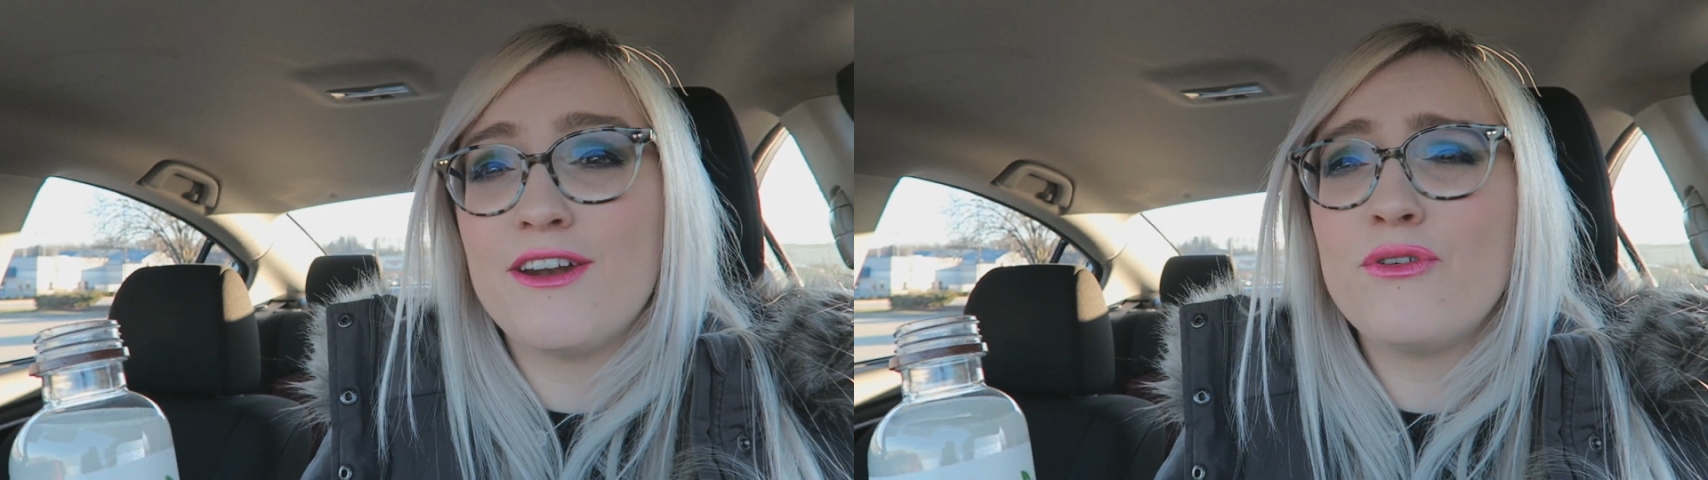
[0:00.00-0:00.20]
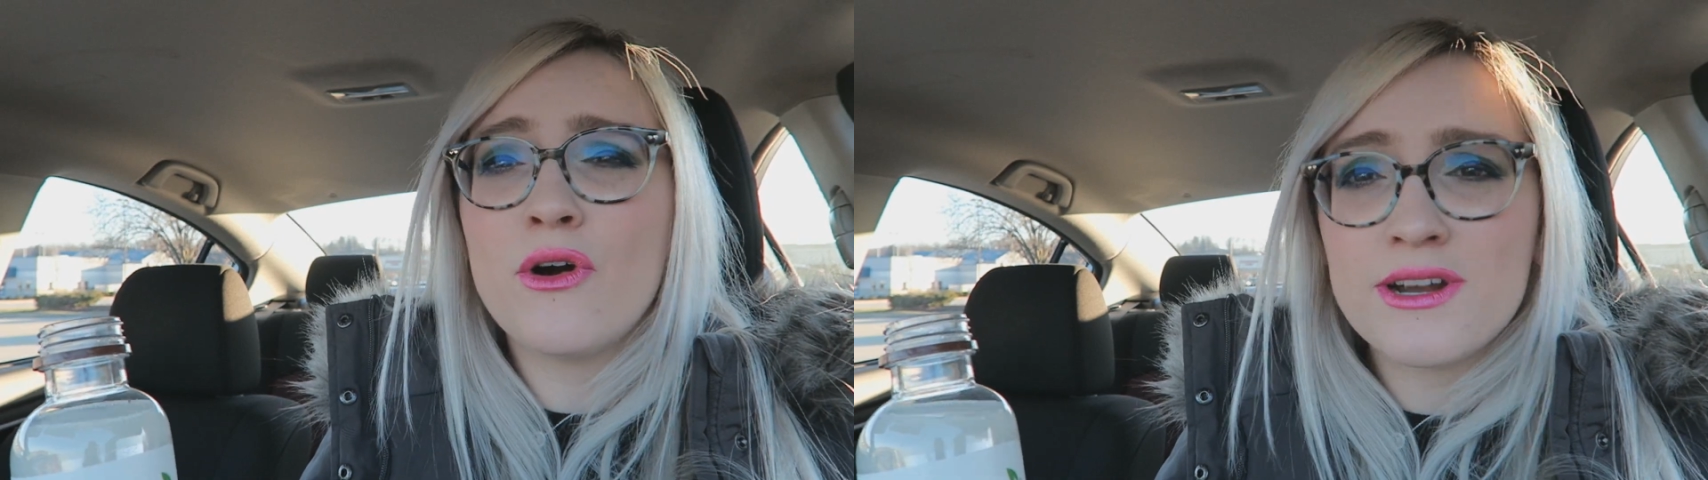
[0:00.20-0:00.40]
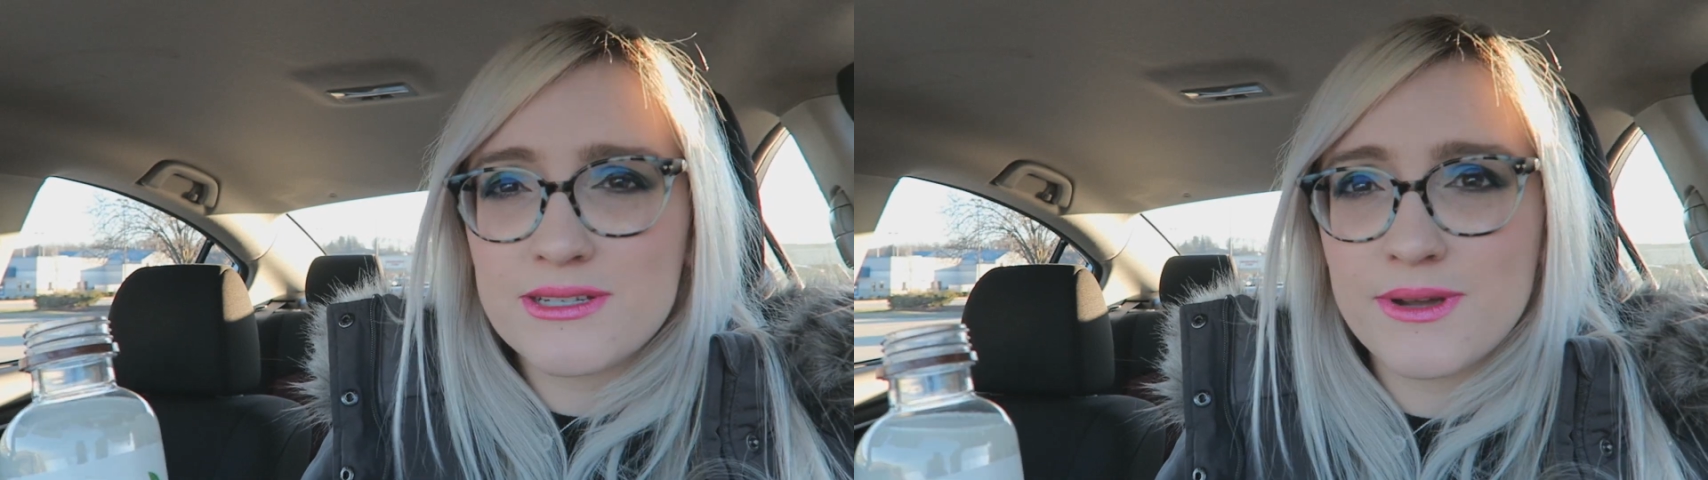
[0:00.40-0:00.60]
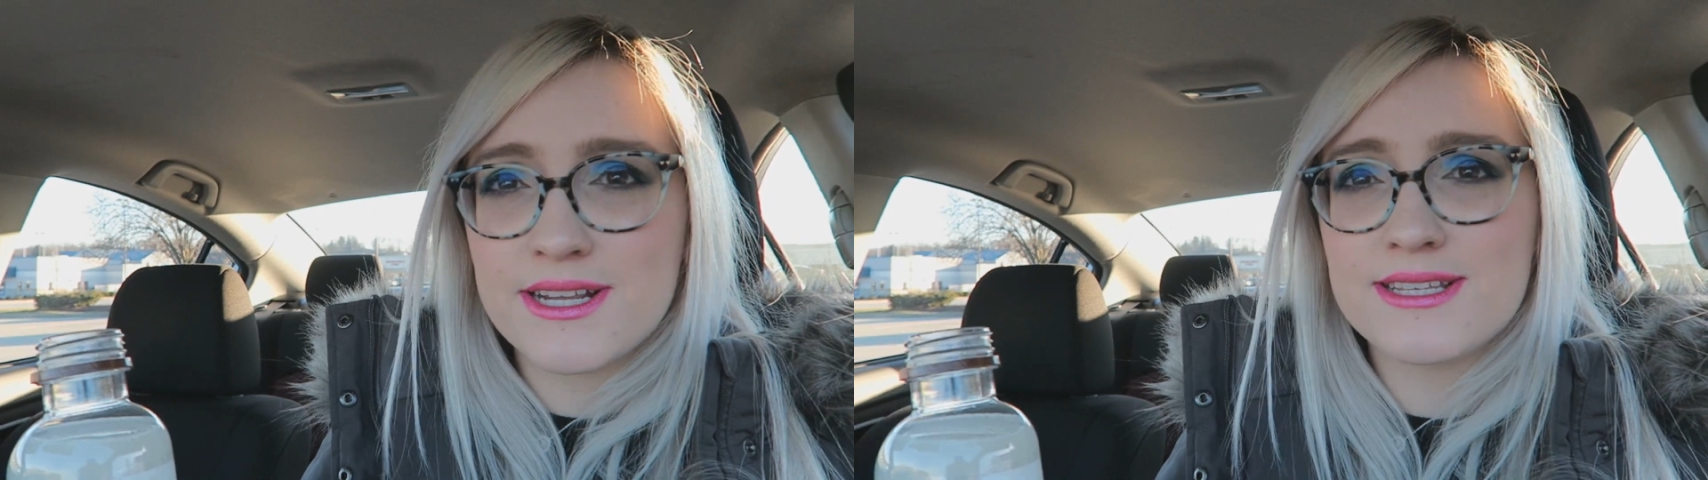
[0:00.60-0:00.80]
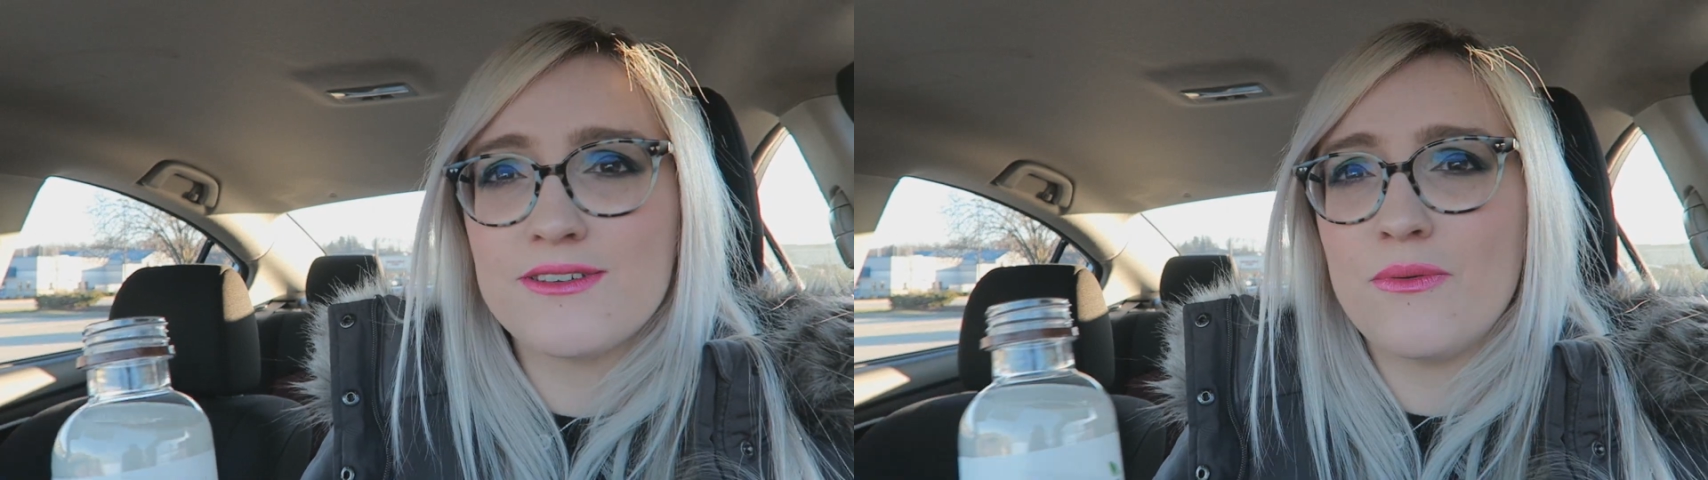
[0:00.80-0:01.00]
then of course I'm going
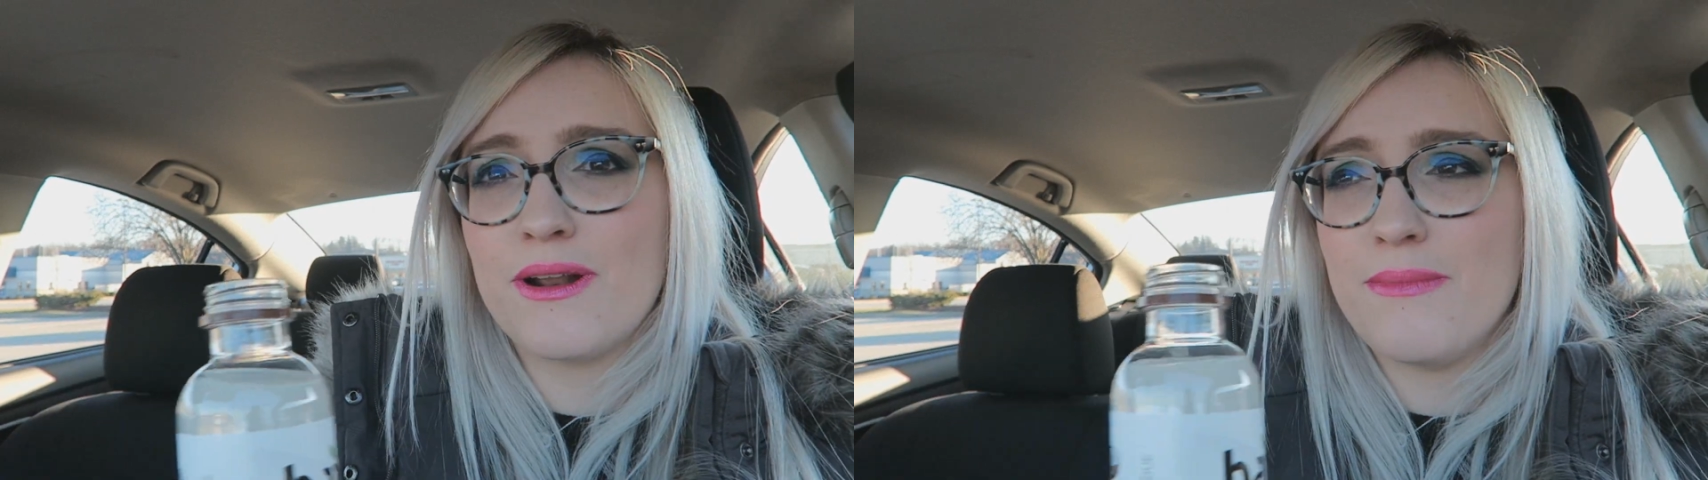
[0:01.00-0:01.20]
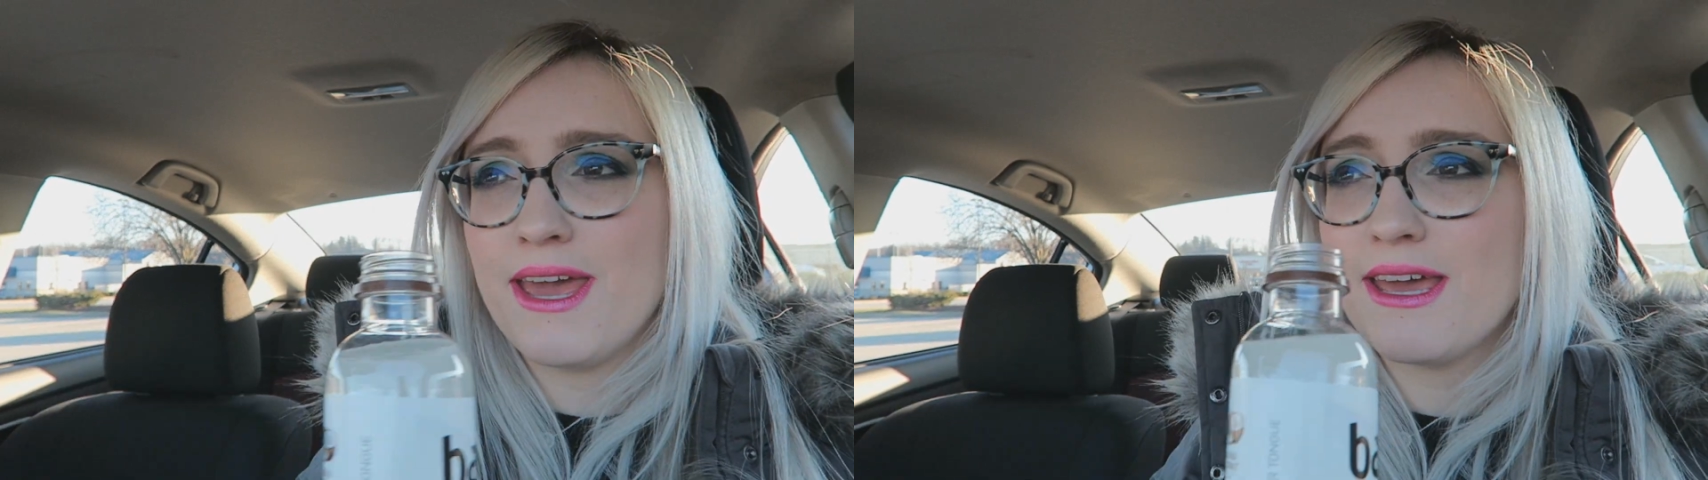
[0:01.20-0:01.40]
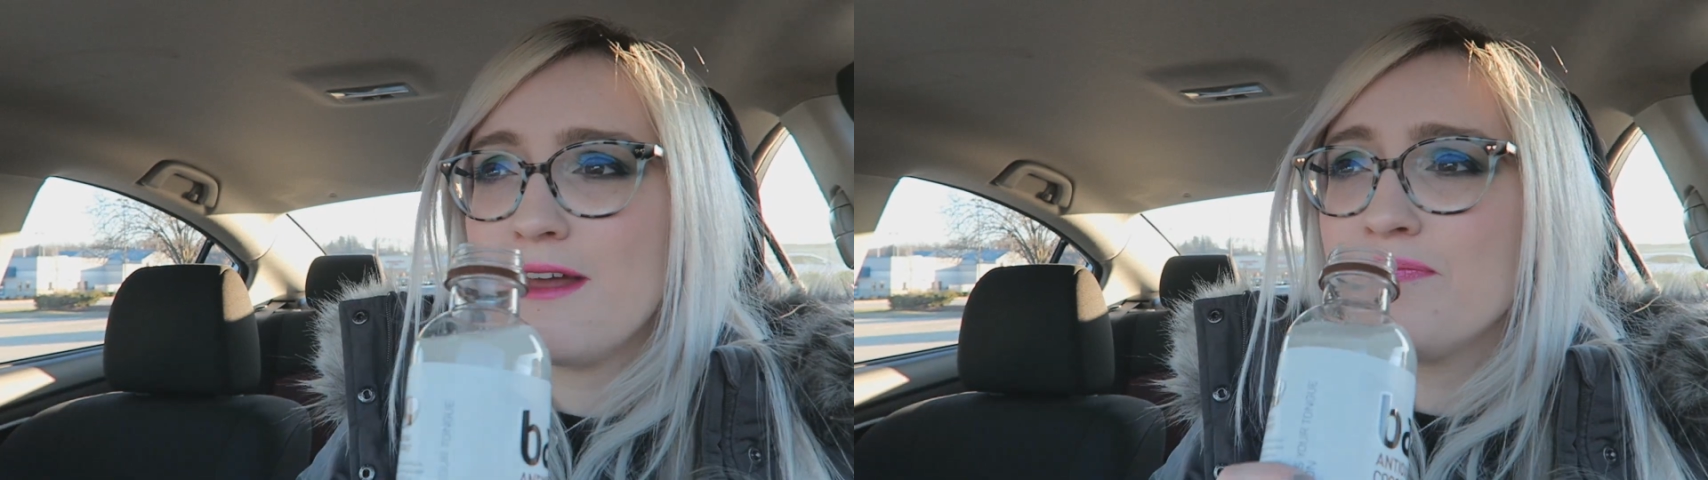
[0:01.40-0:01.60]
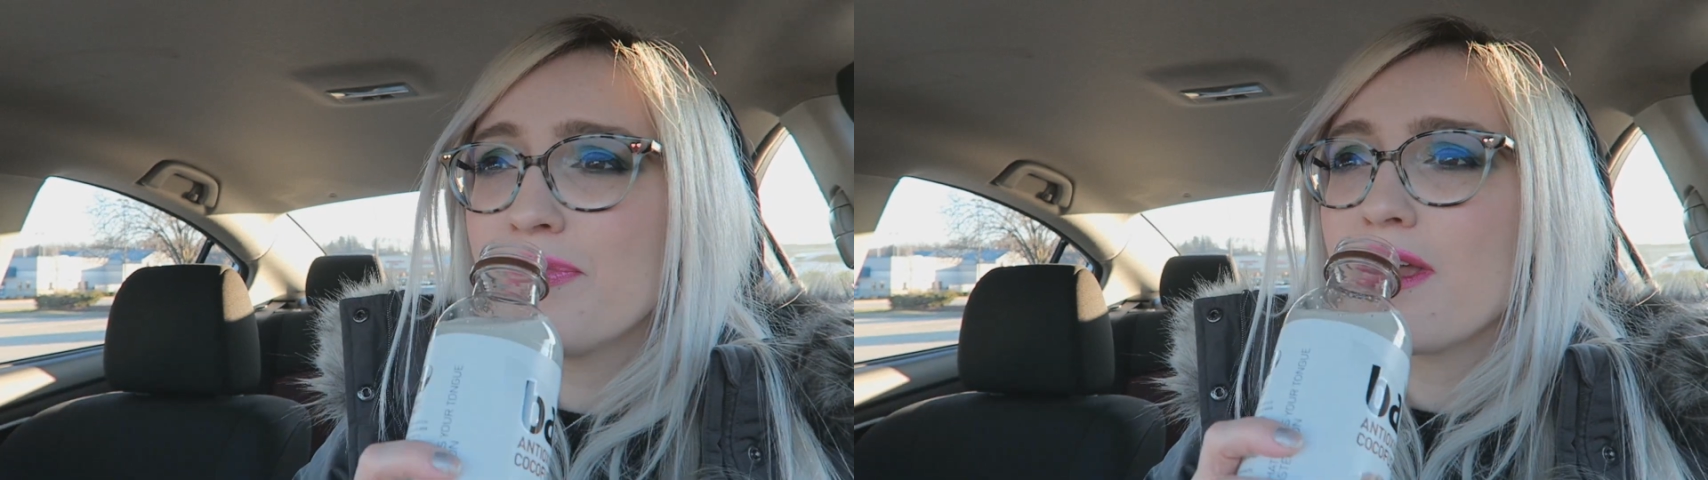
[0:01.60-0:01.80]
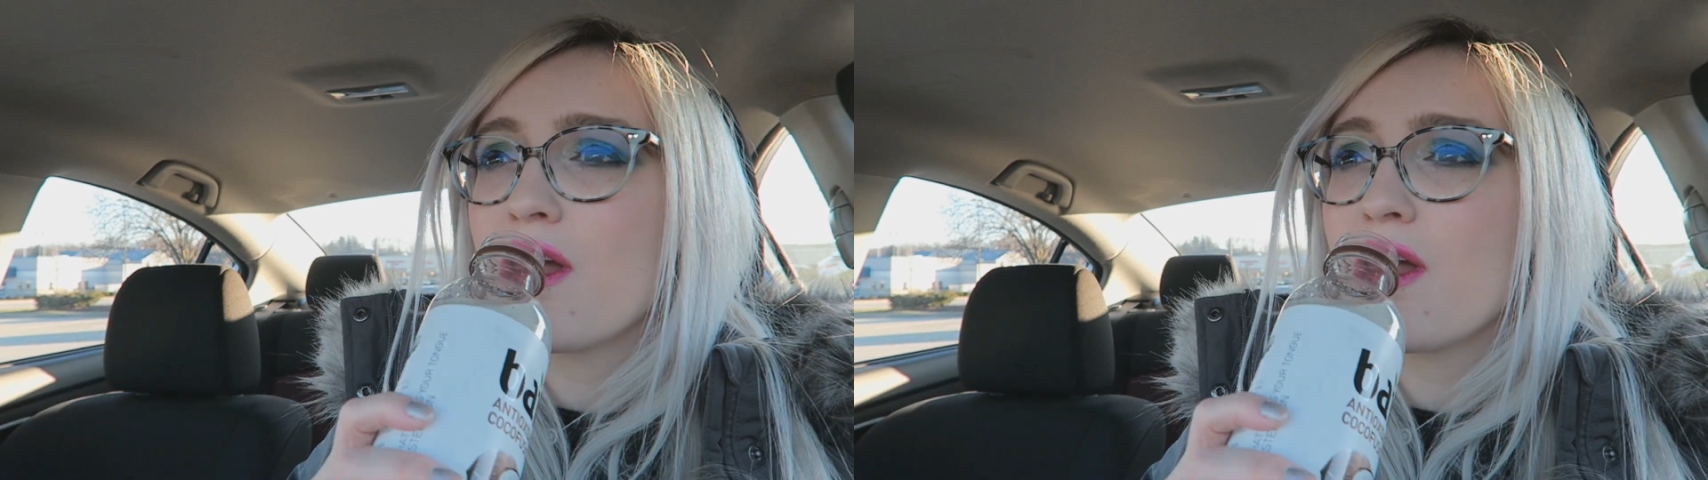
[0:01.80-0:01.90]
to still want to make it.